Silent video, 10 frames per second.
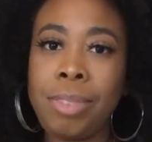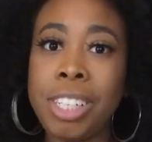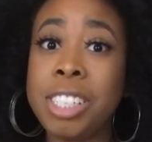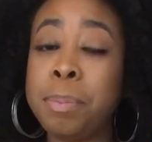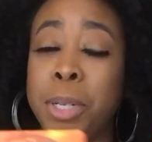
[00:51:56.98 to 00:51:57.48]

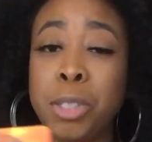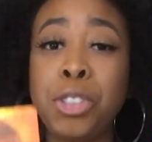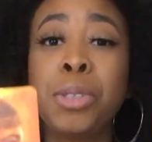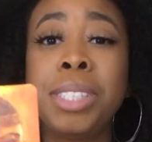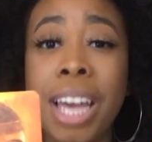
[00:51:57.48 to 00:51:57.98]

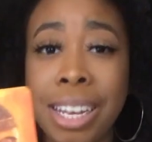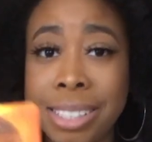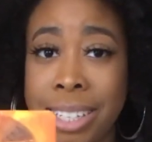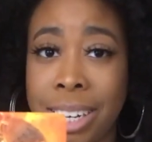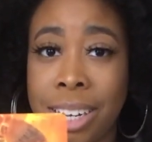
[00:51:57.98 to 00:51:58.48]
Spiritual
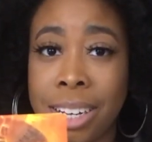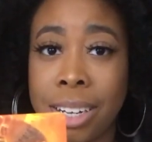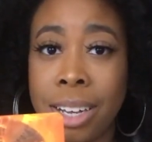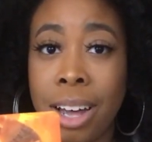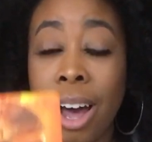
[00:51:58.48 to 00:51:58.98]
testing
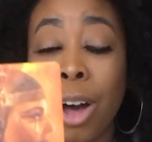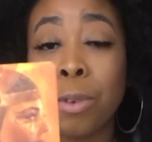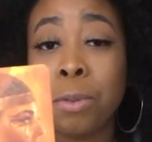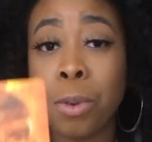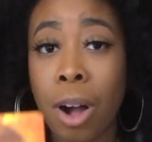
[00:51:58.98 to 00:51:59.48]

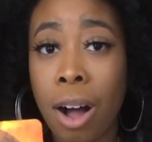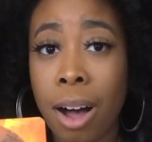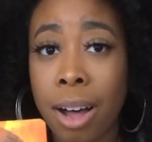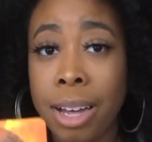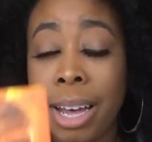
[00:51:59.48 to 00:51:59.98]
of Ra